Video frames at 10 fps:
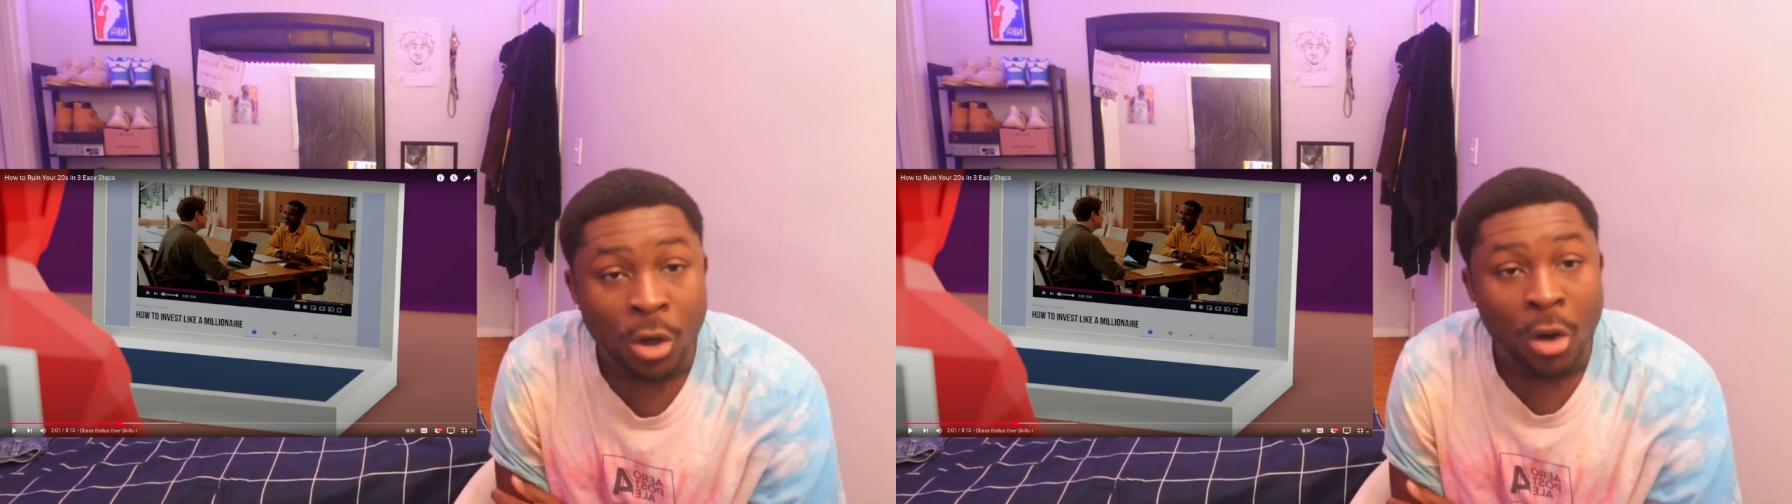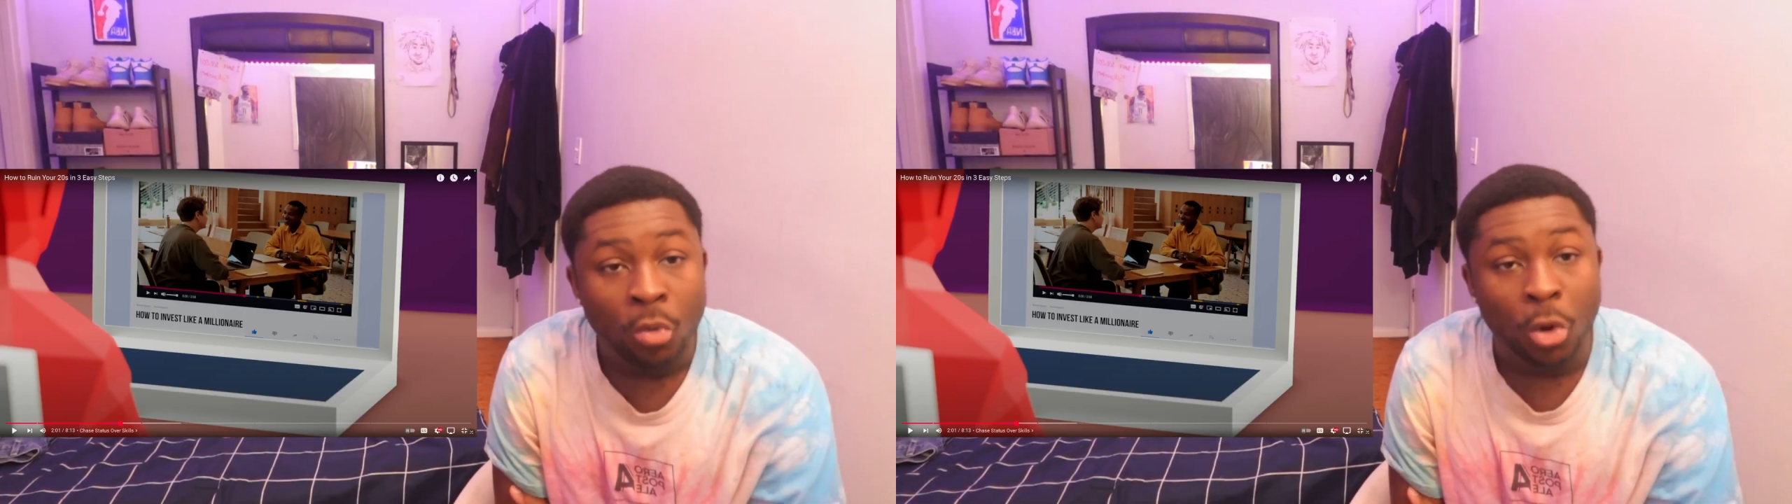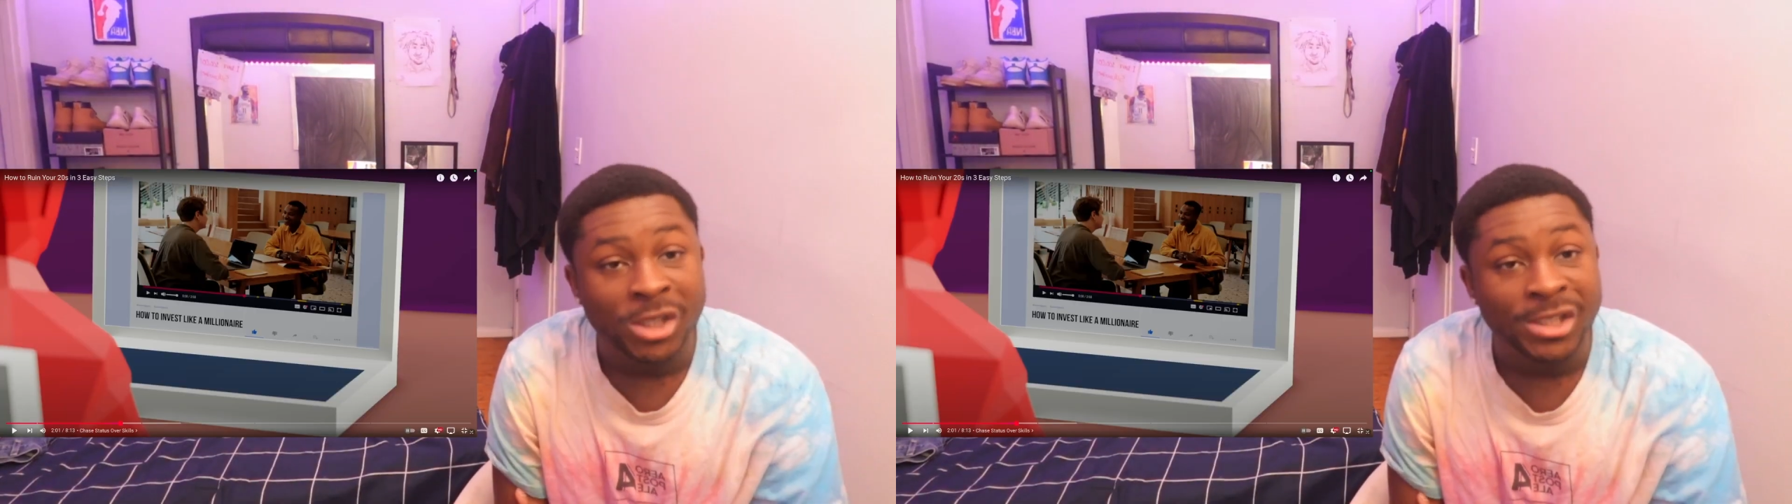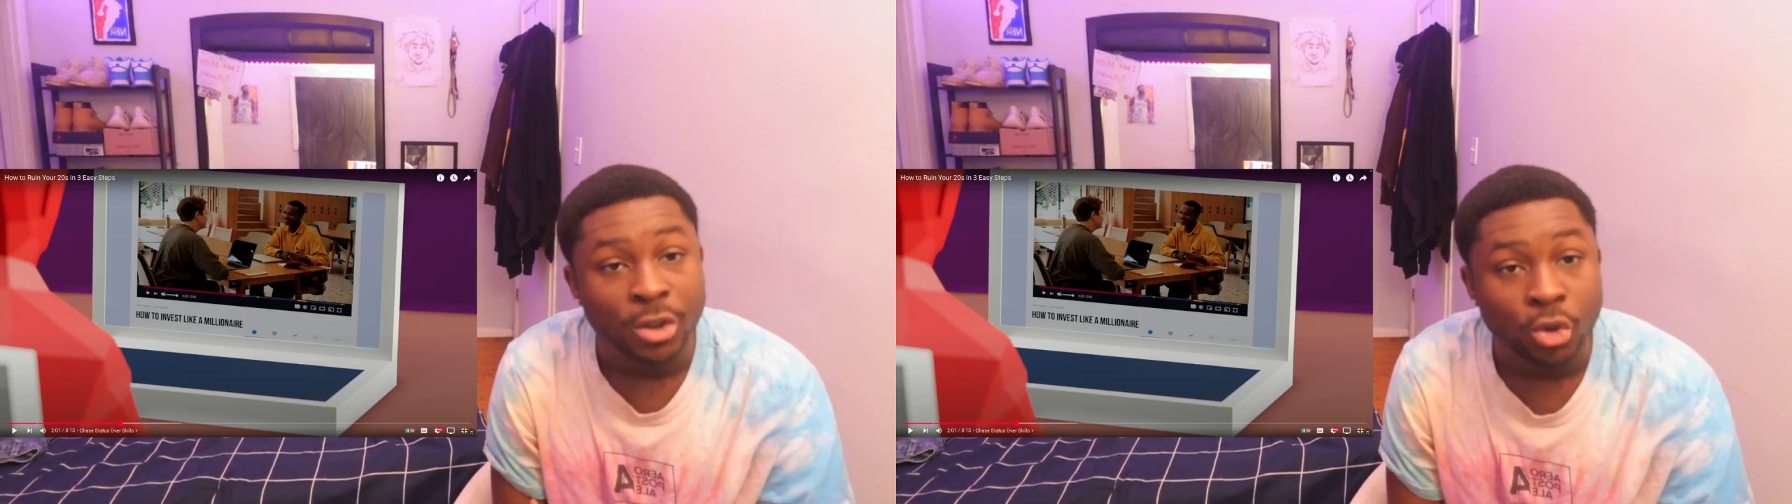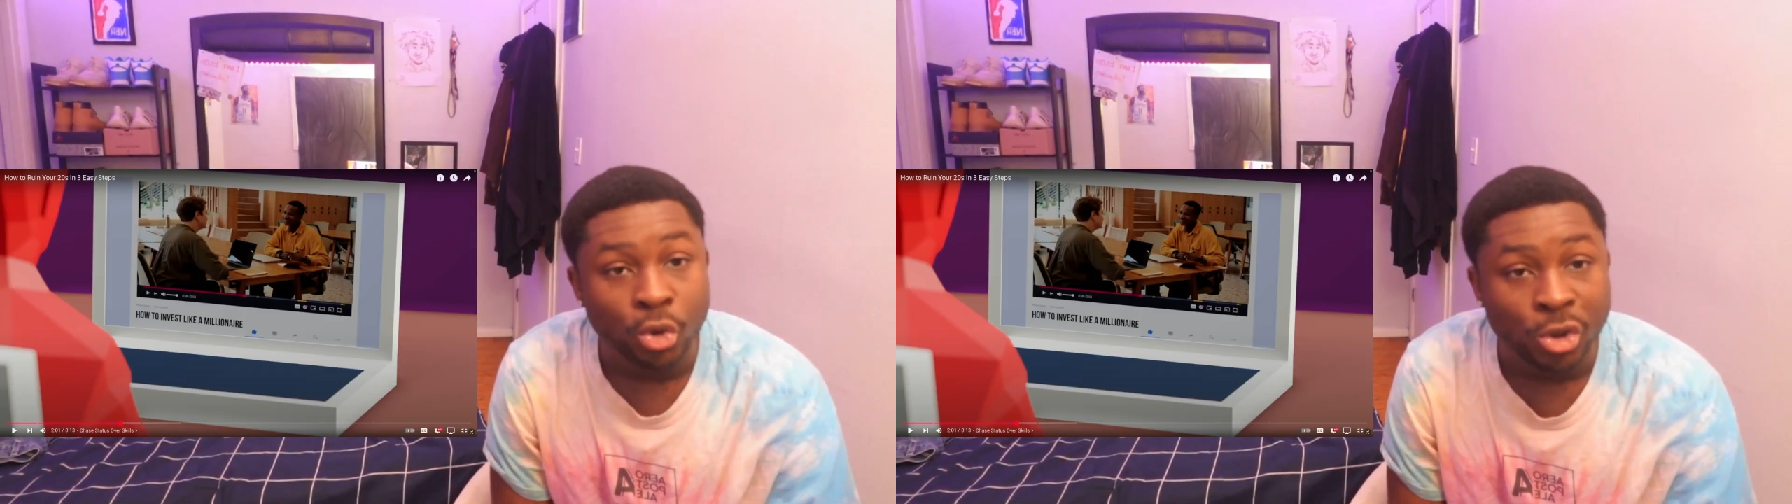watching
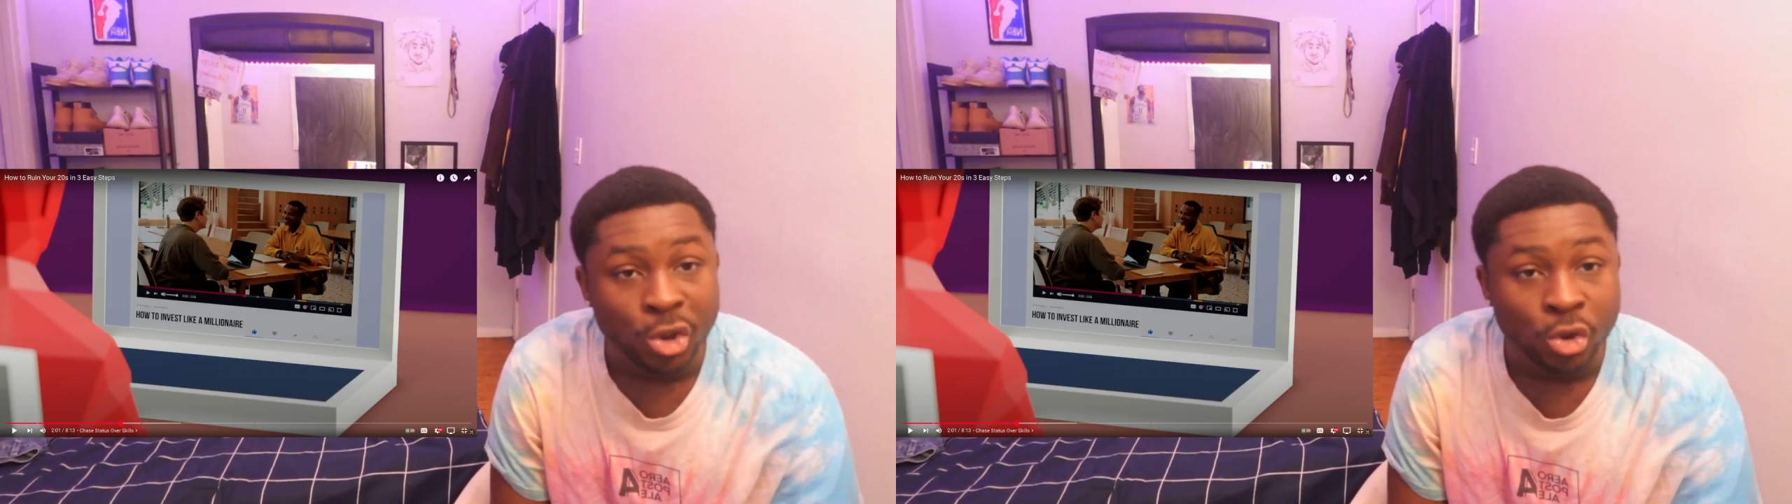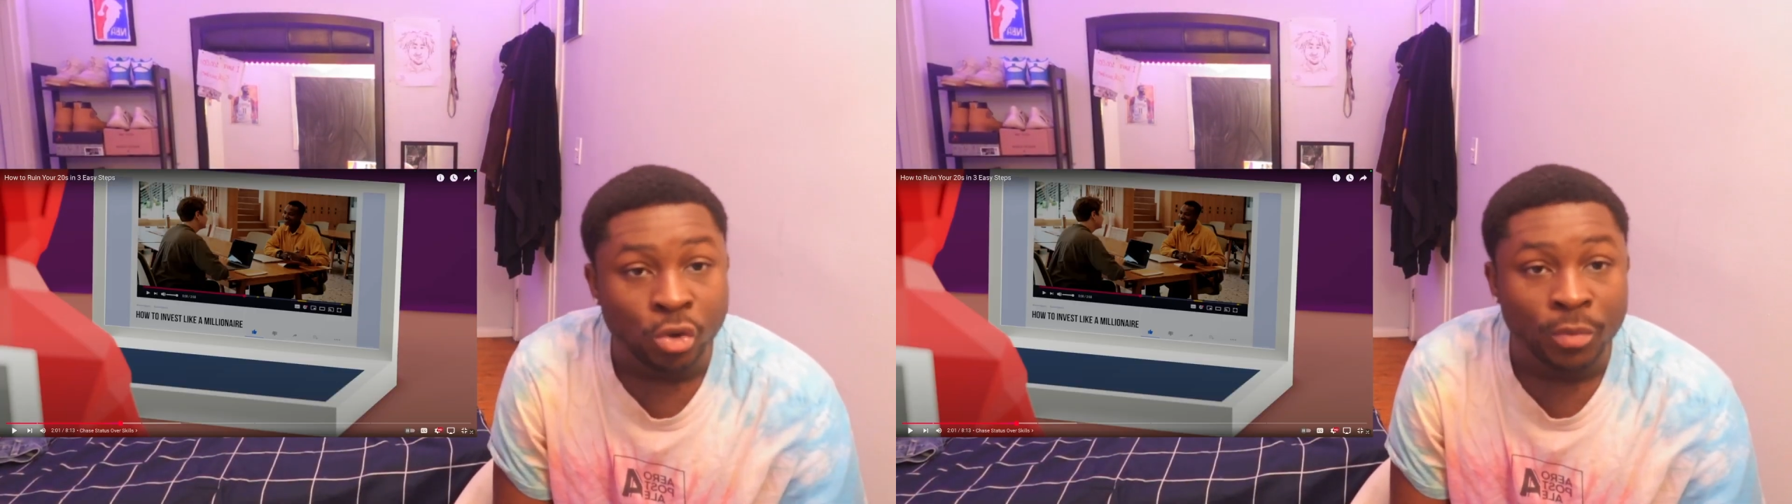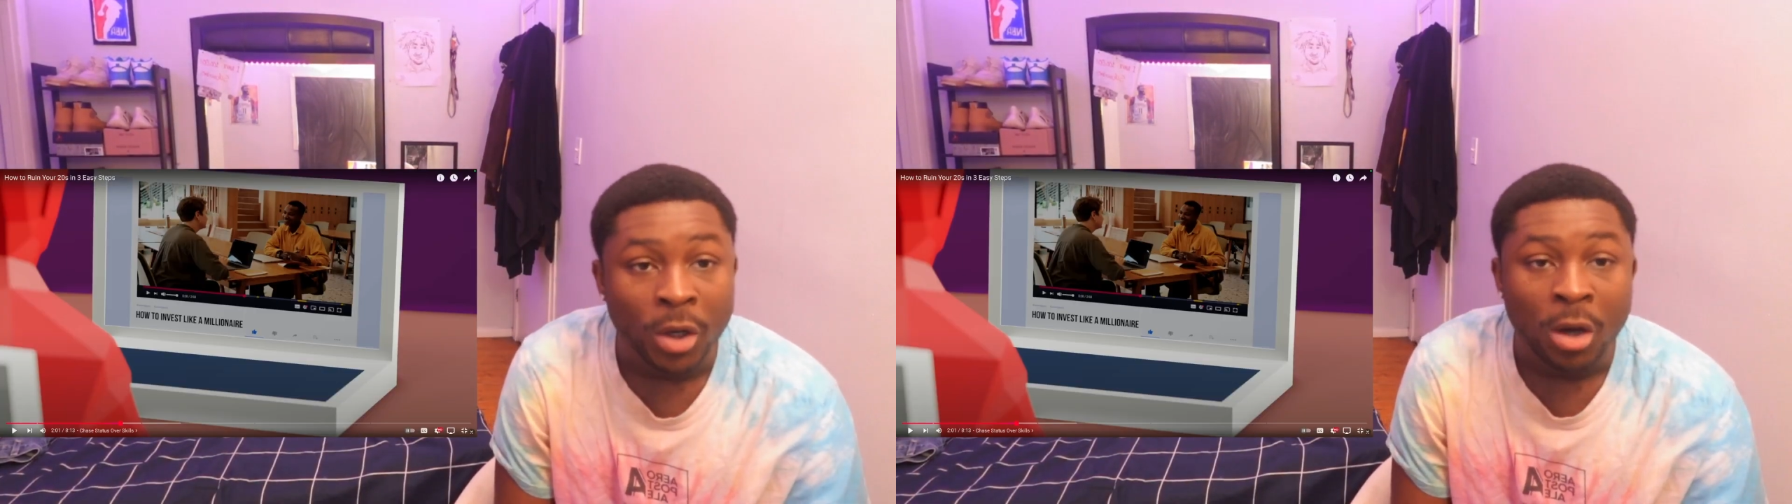YouTube,